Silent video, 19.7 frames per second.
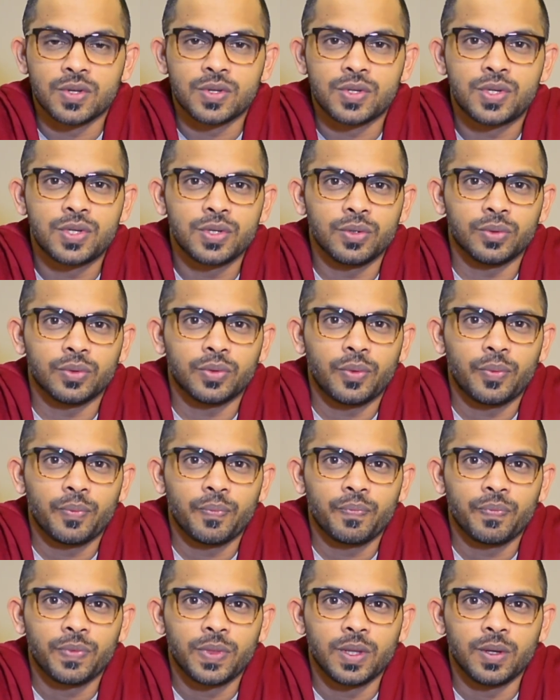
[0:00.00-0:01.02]
So
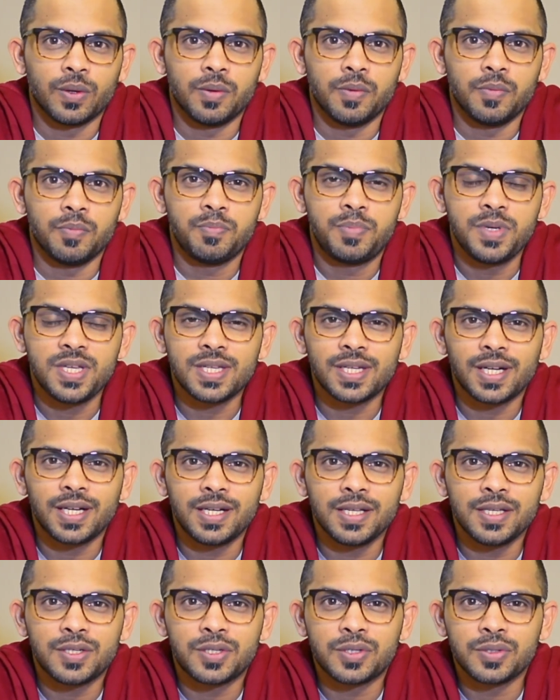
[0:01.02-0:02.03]
be
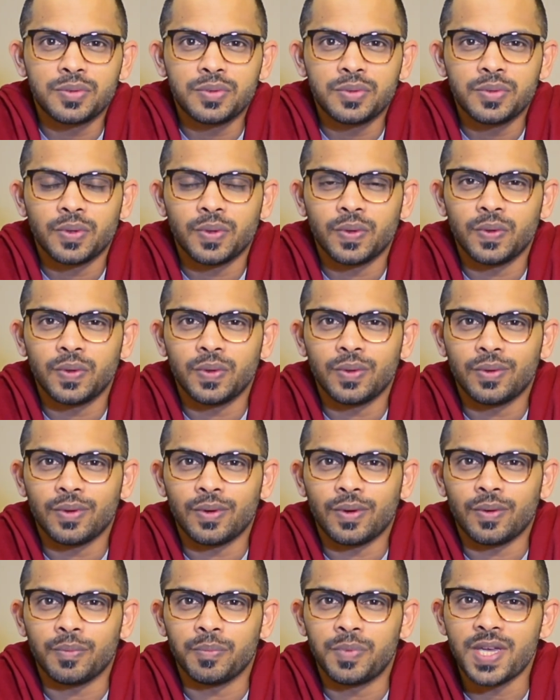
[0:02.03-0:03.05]
ready to
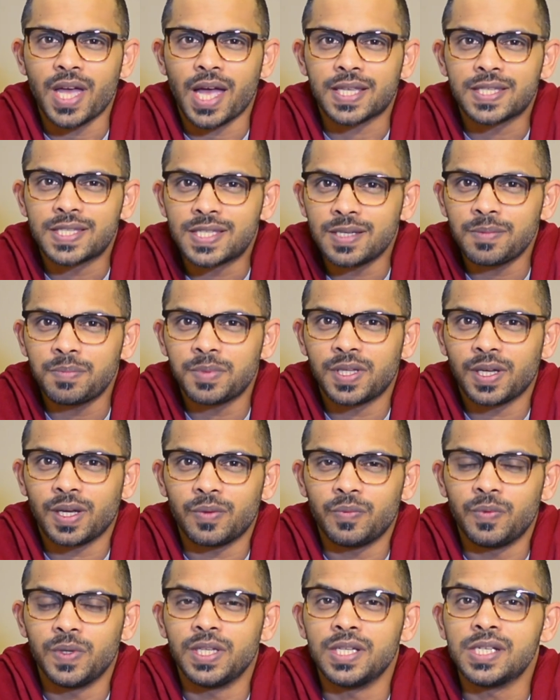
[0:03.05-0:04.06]
we accept
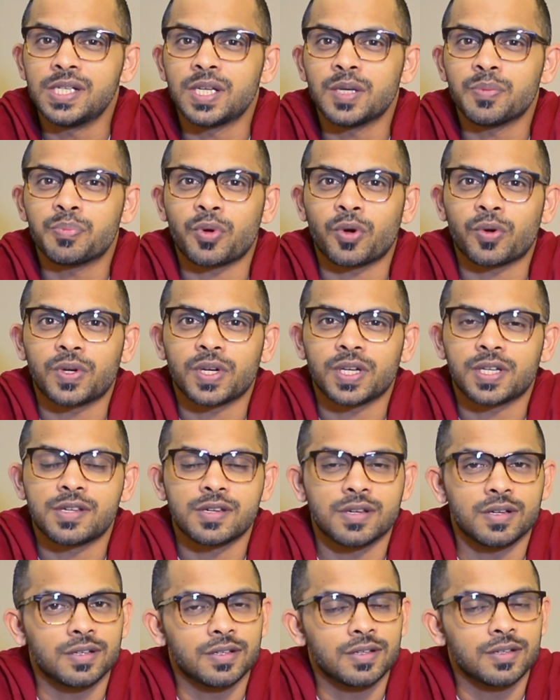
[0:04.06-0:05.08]
that we need a
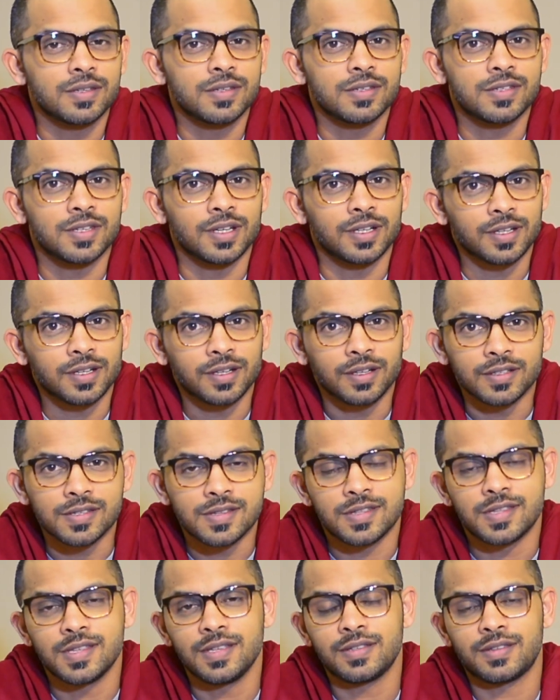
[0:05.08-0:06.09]
protection certain
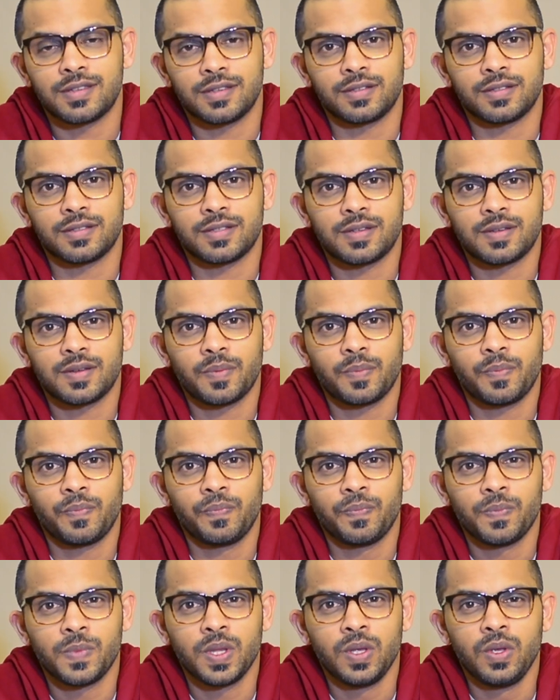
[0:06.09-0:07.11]
seasons.
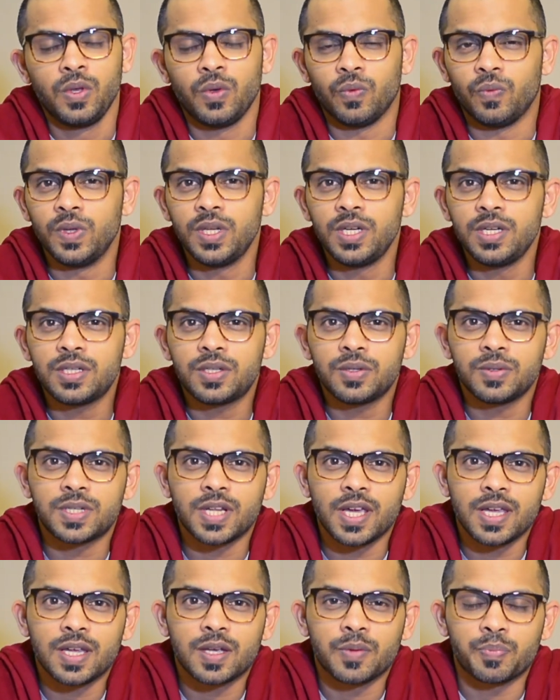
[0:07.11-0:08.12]
We need to
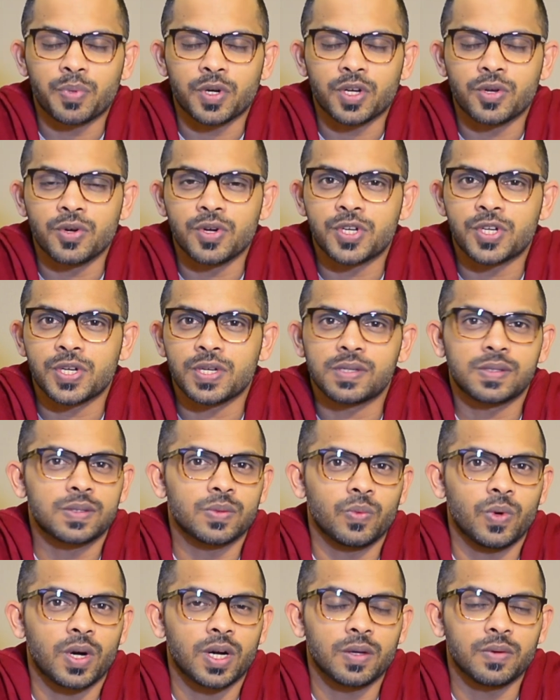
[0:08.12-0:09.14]
take precautions
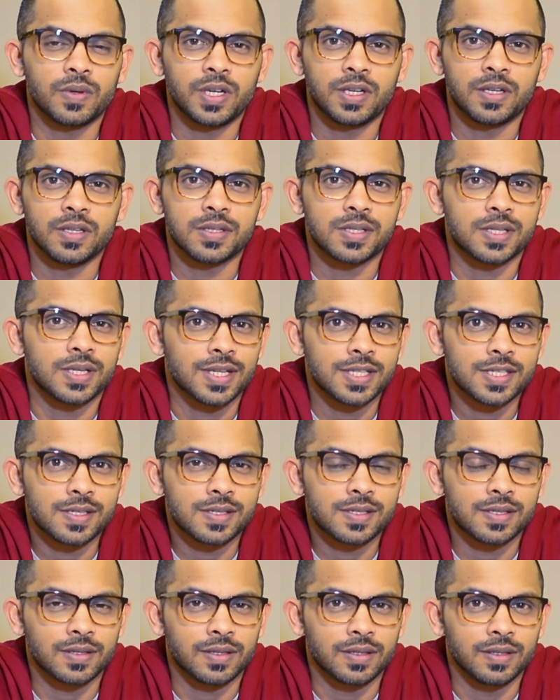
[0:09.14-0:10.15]
whatever it is
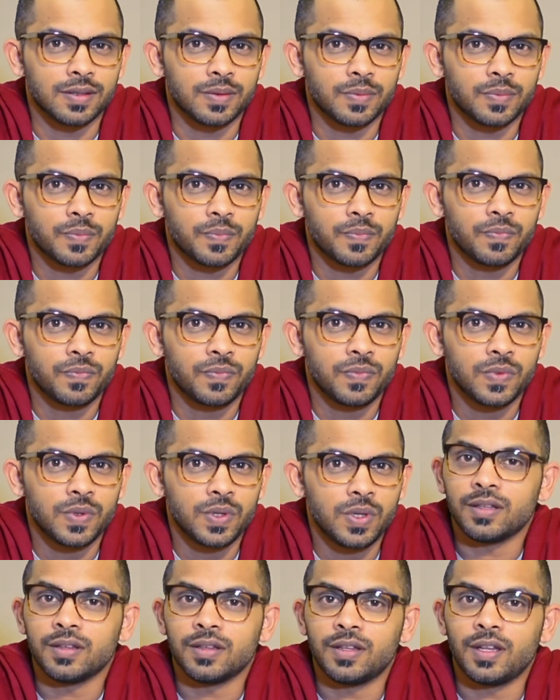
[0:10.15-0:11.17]
necessary.
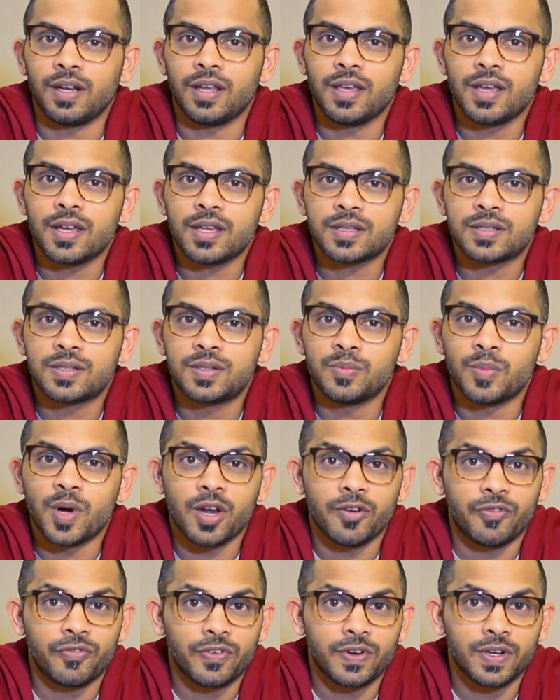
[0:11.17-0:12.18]
Then I asked to
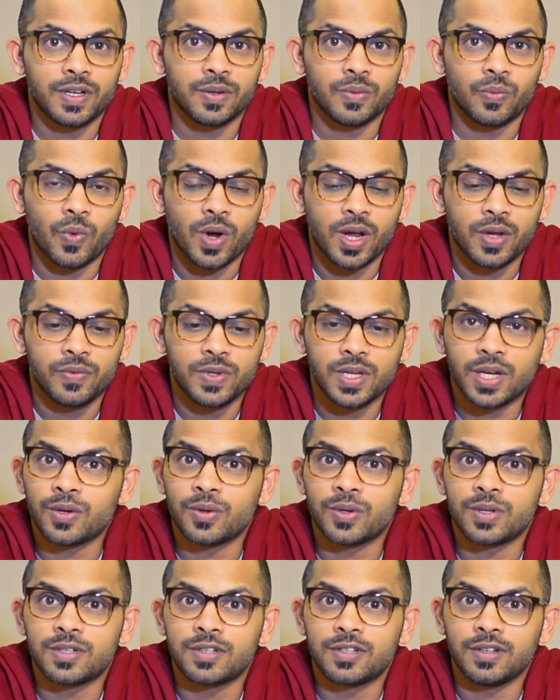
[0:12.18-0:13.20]
my friend why we are
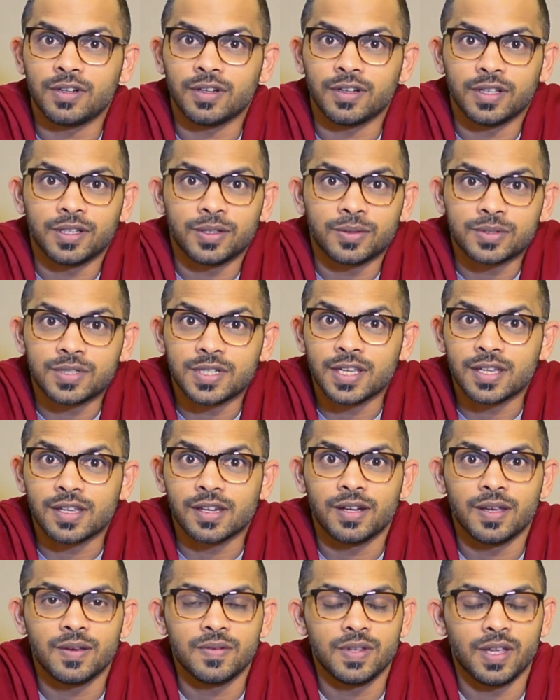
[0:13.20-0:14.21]
not taking
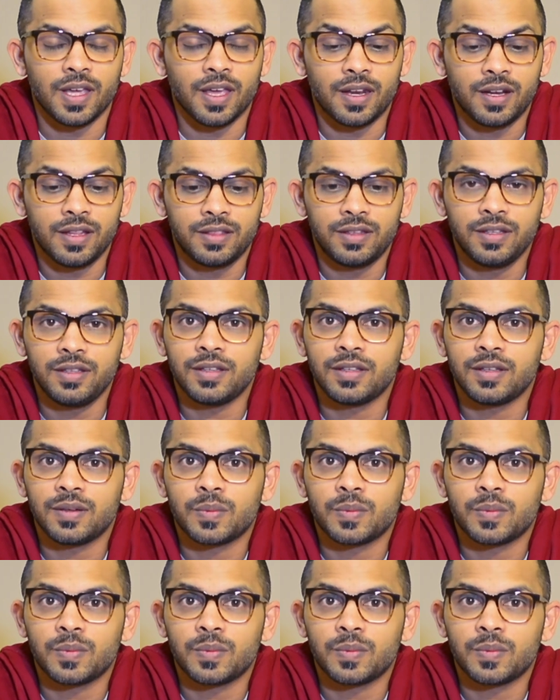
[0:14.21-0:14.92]
anything.